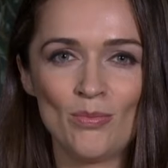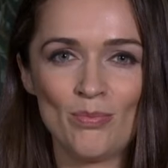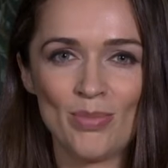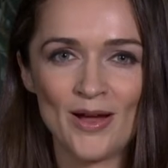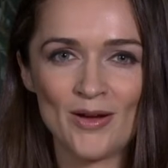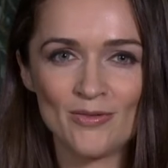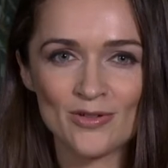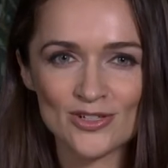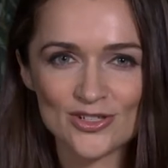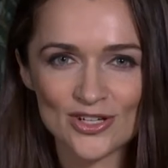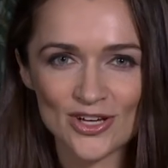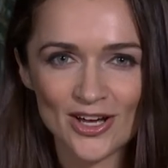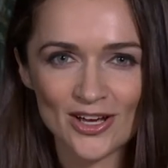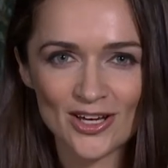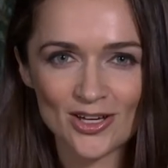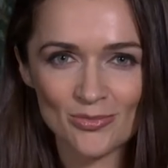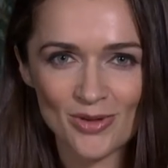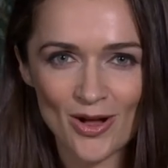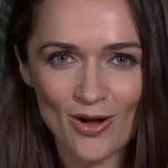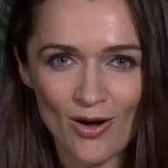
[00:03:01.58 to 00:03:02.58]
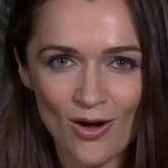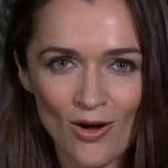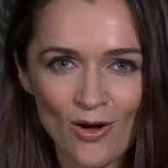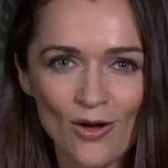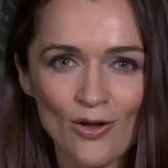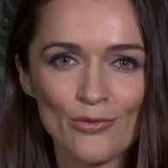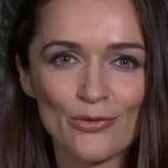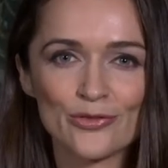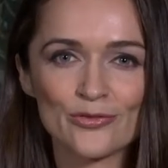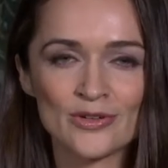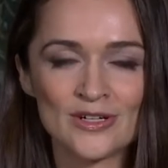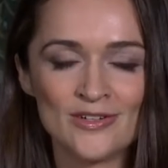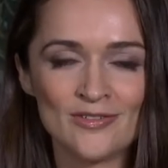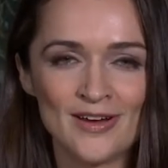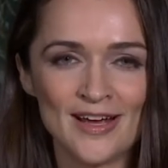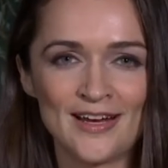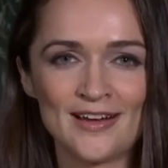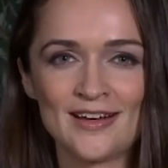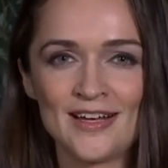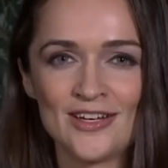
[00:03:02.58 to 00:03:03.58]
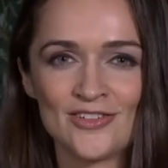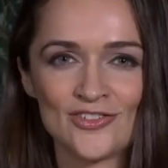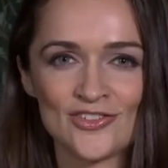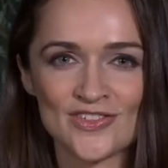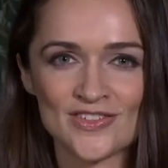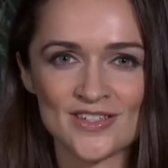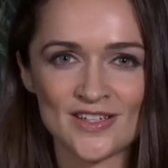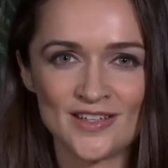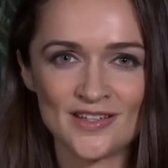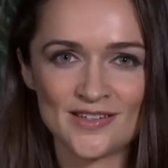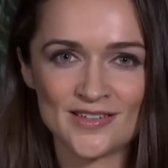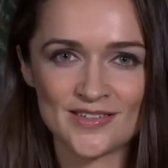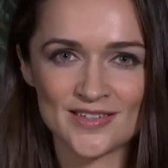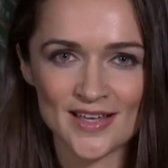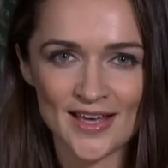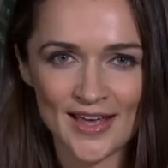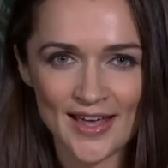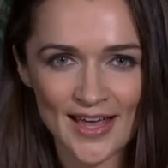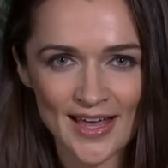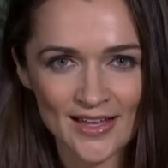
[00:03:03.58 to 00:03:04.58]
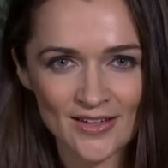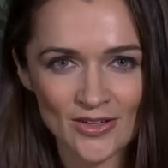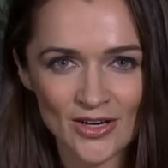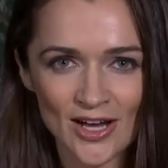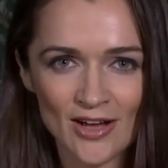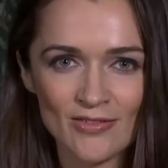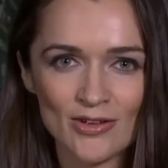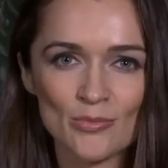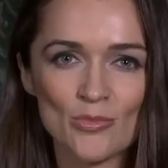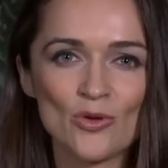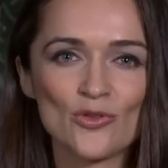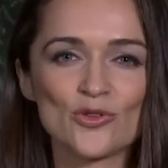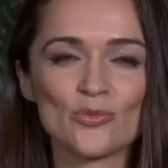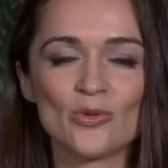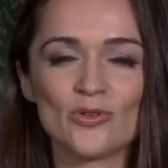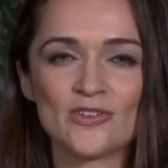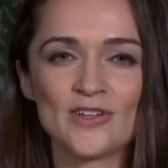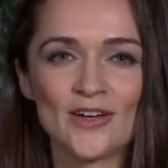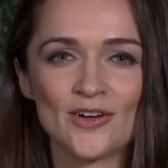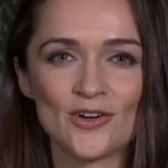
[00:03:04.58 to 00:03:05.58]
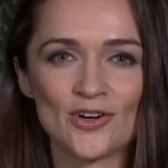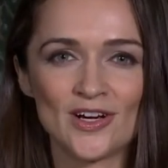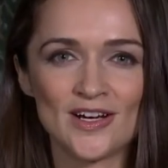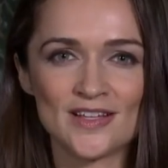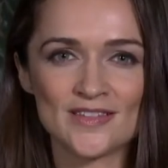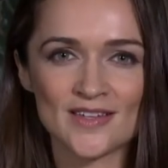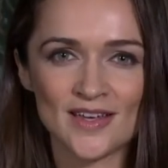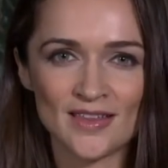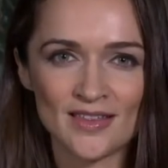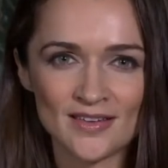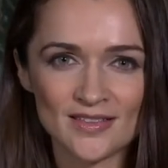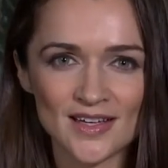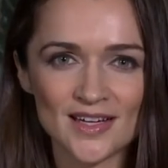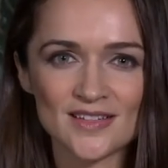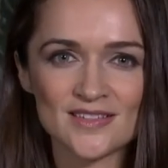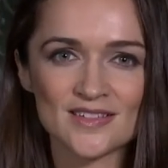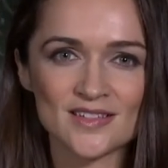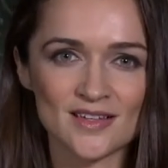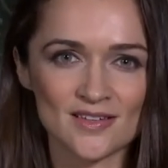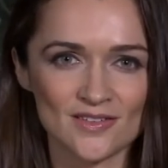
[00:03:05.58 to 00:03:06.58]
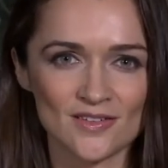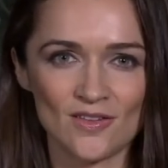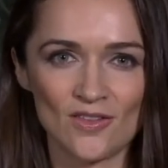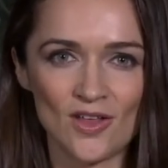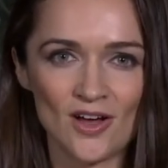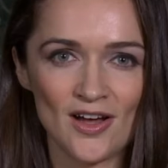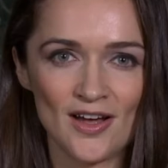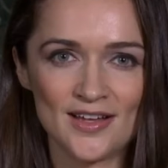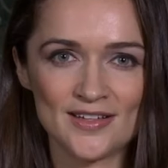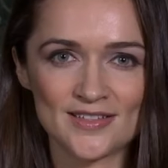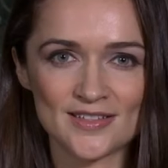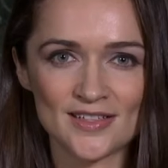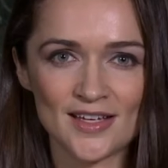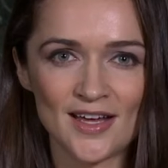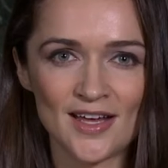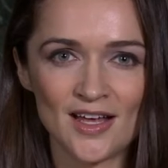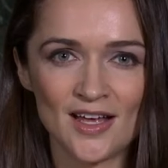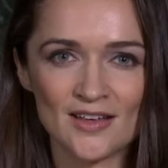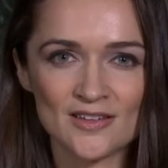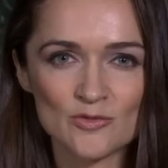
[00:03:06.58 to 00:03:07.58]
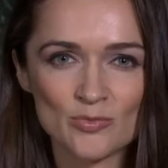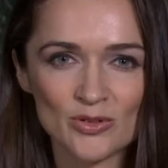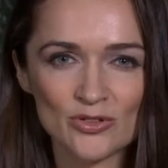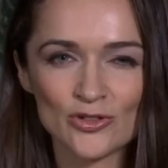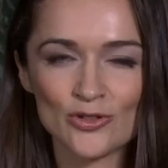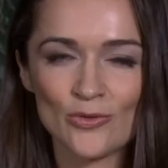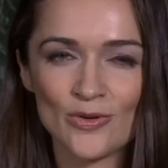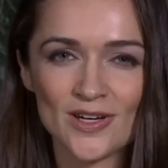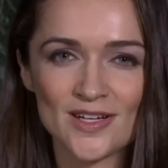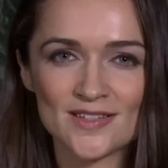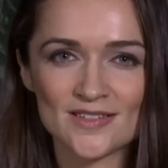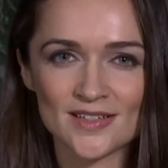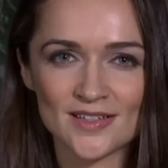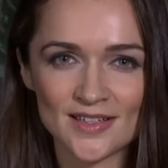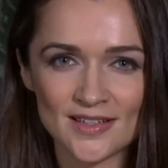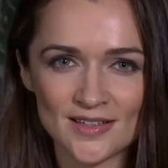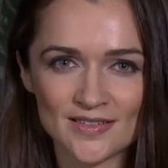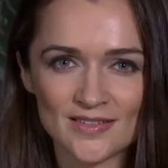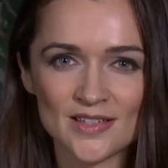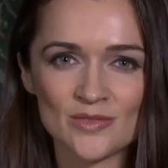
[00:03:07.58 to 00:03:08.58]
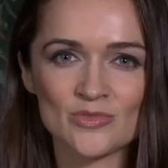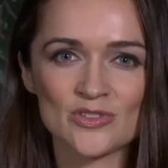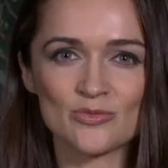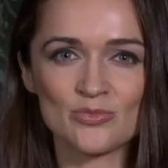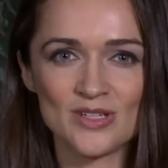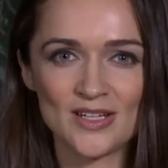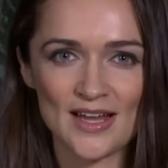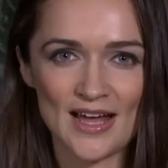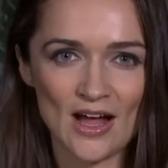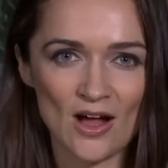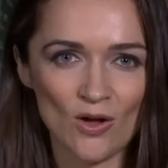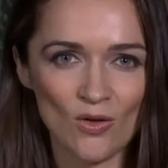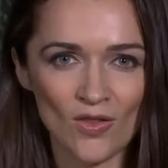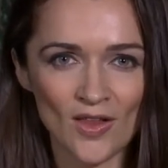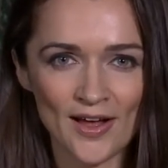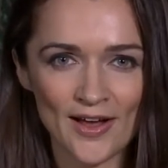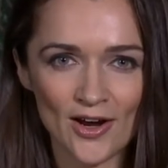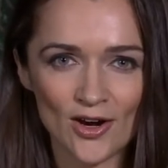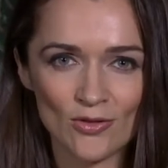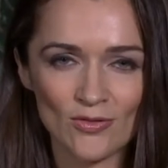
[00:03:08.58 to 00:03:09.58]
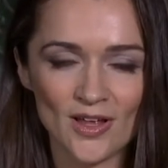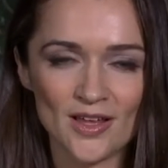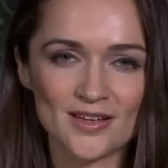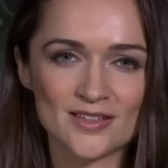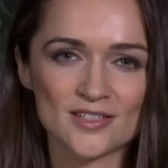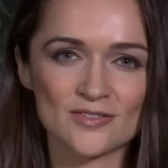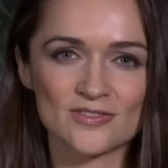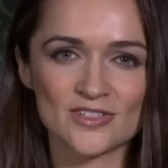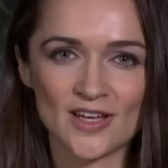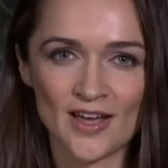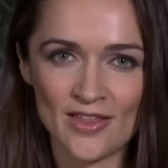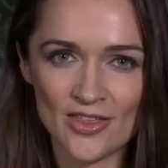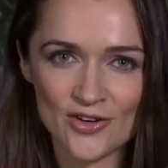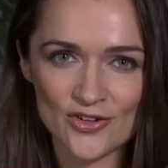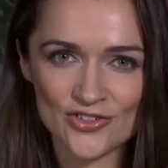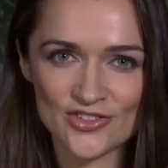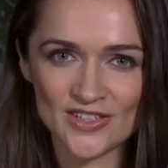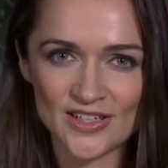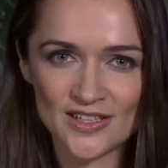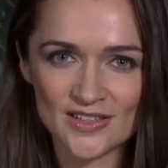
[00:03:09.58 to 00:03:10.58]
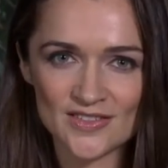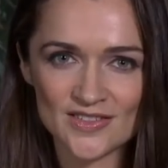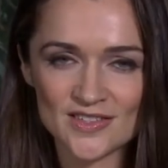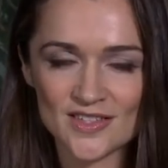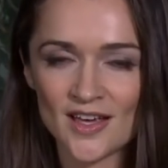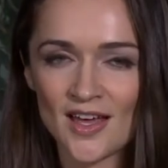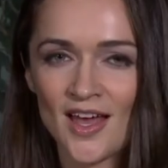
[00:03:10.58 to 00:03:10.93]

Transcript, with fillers: But when you're talking about all 3 rating agencies and you're having multiple downgrades, I think that says a lot, especially when it seems to be an outlier relative to other states.